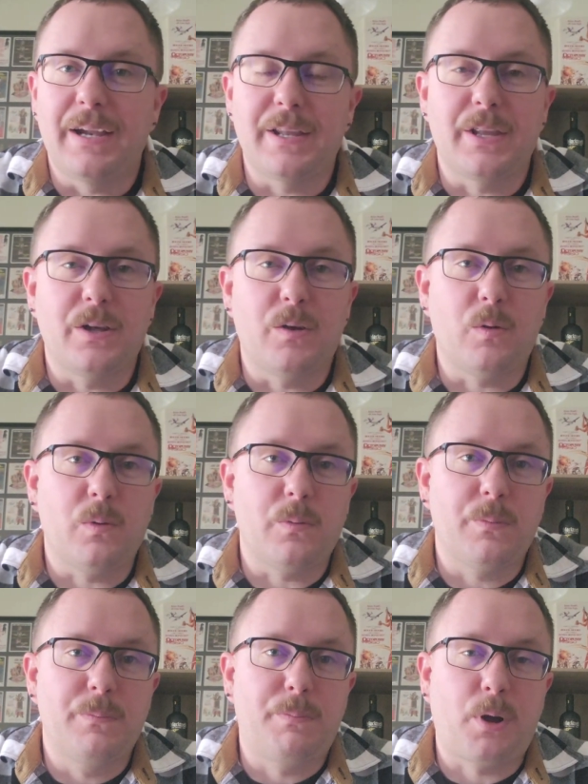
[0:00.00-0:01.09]
the whole
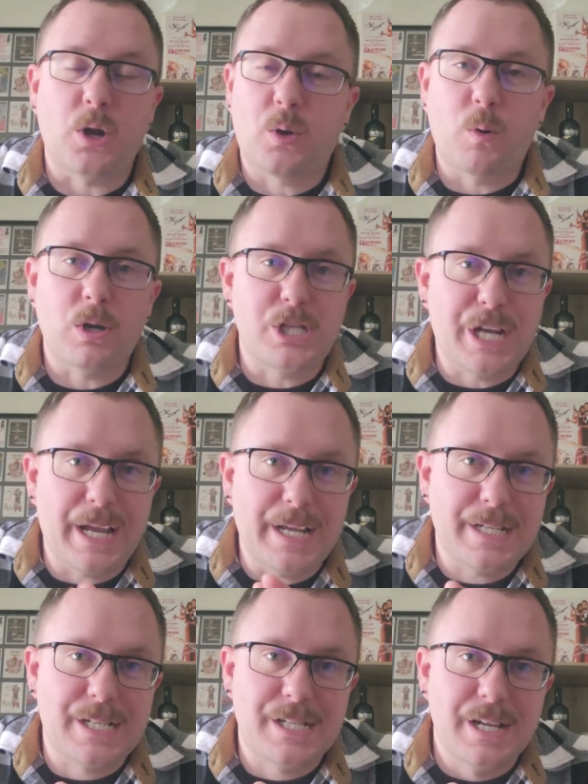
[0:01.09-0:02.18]
parkour
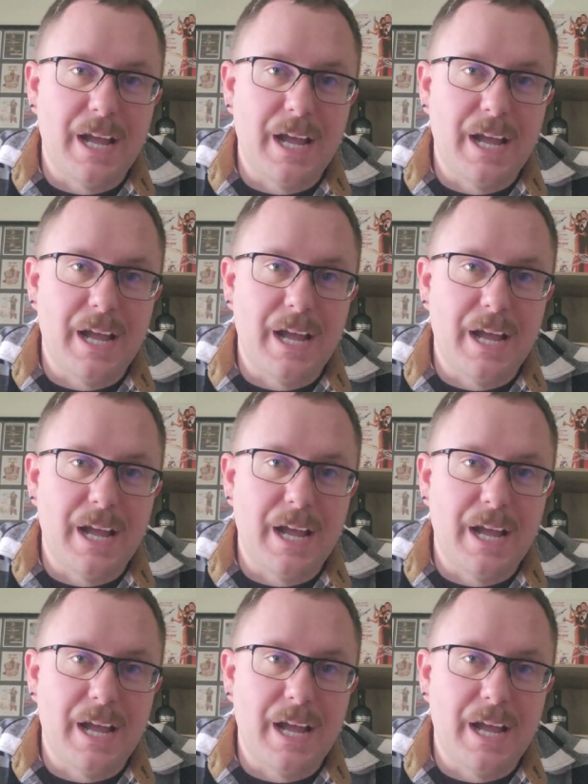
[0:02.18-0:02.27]
chase,